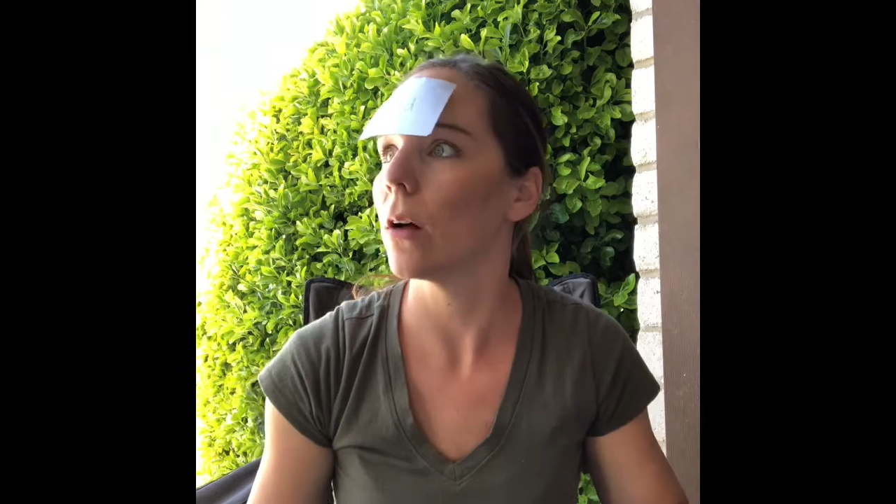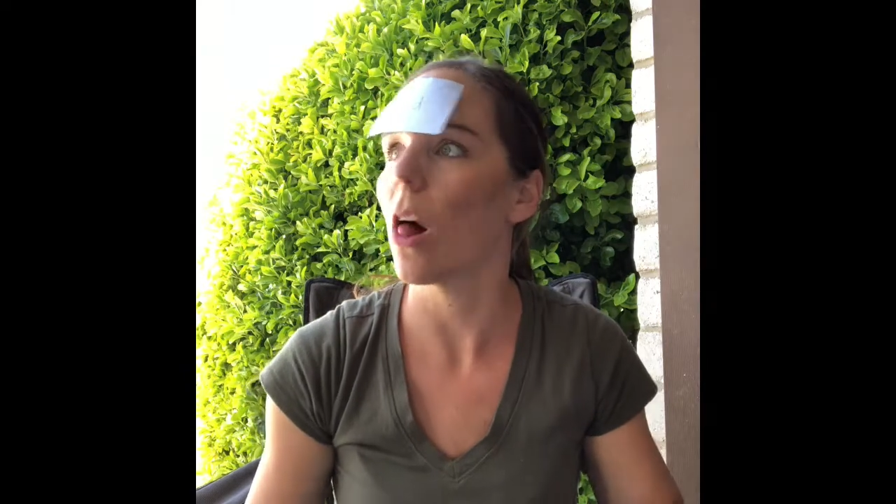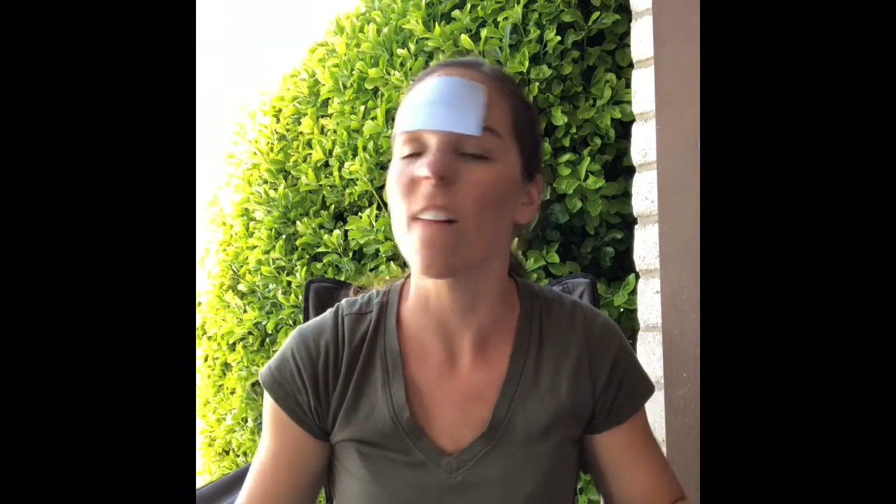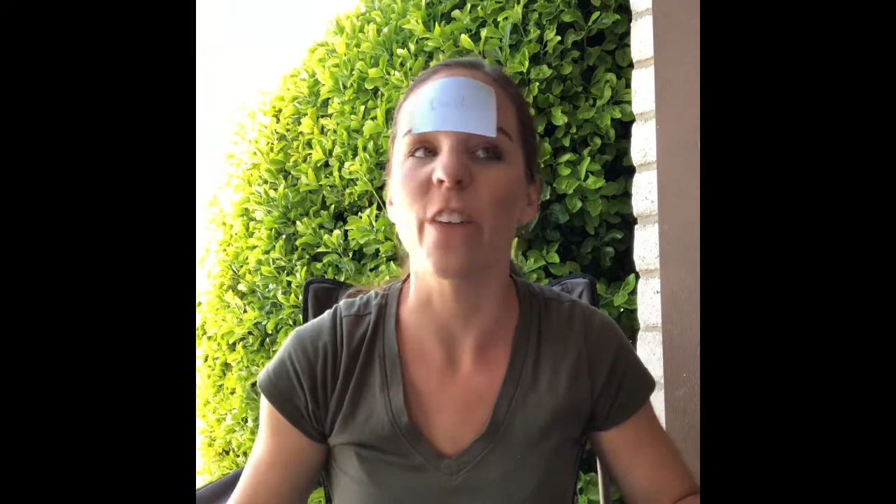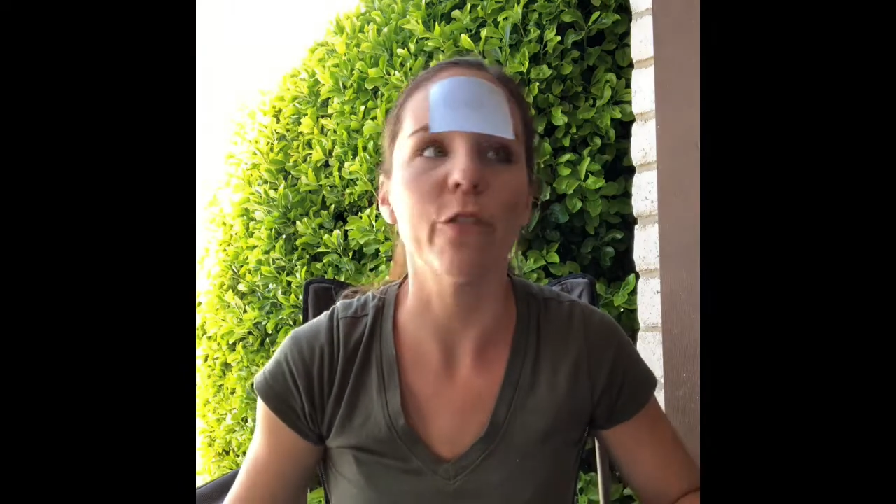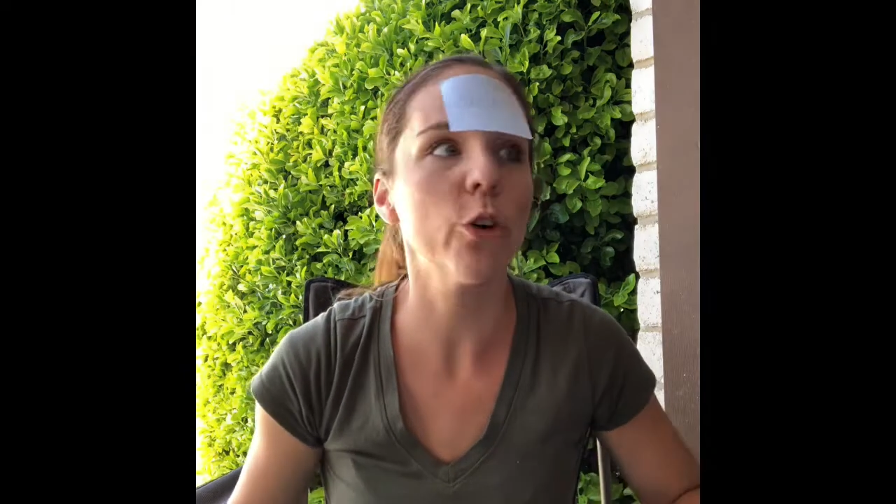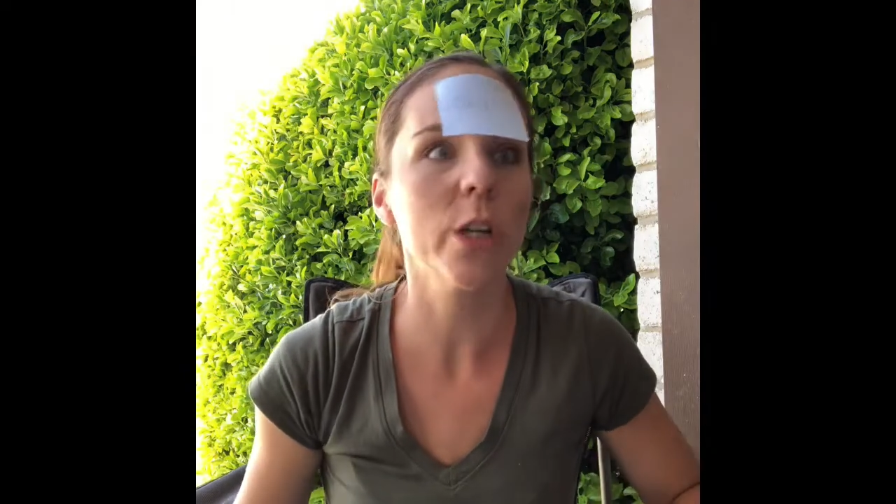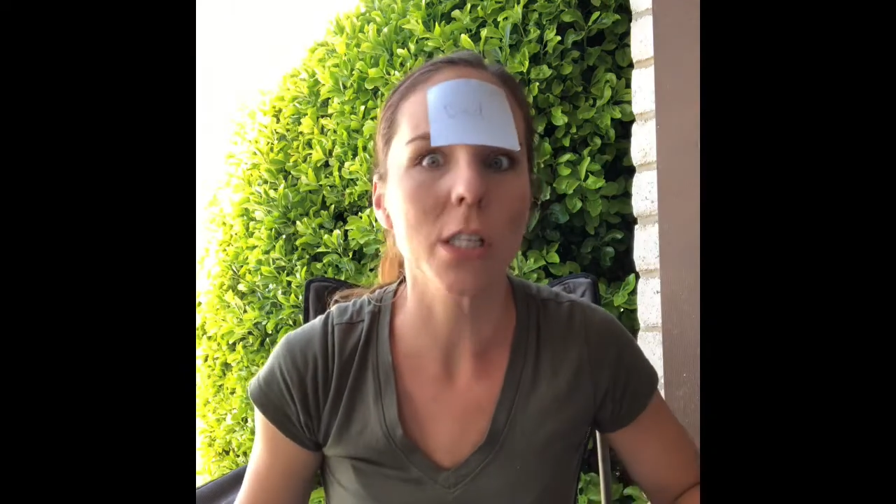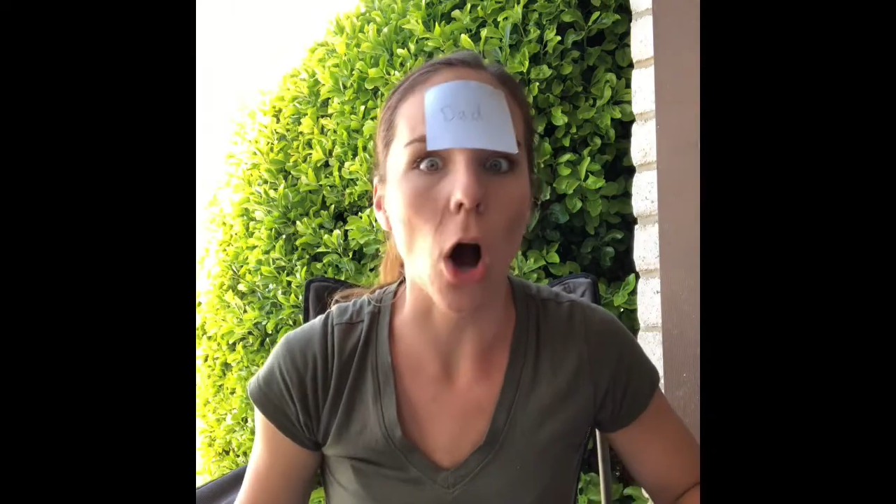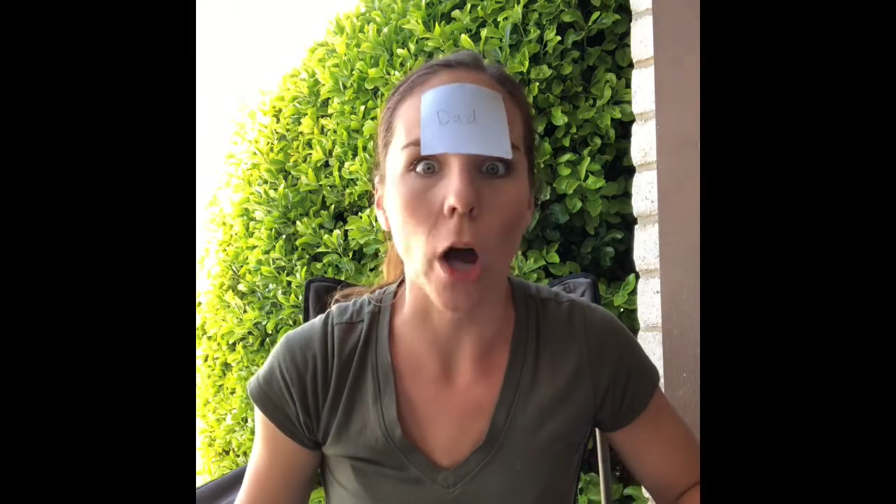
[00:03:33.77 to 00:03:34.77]
All of our food
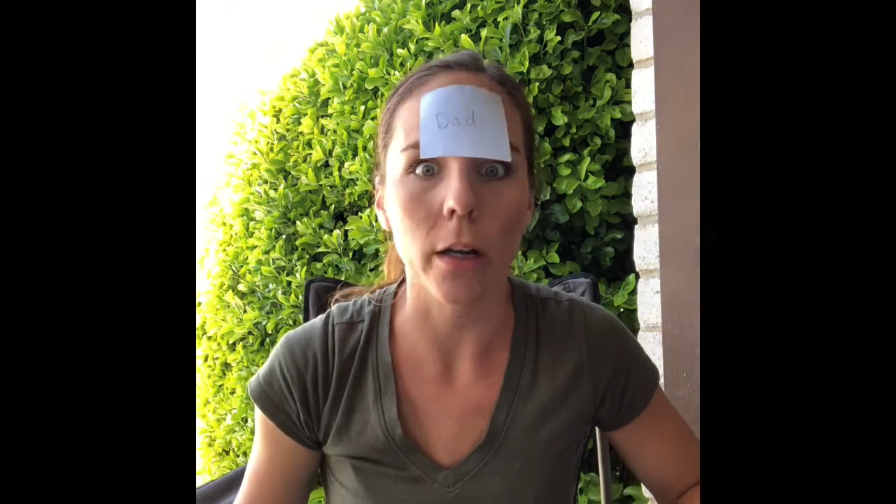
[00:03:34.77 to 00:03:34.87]
is gone.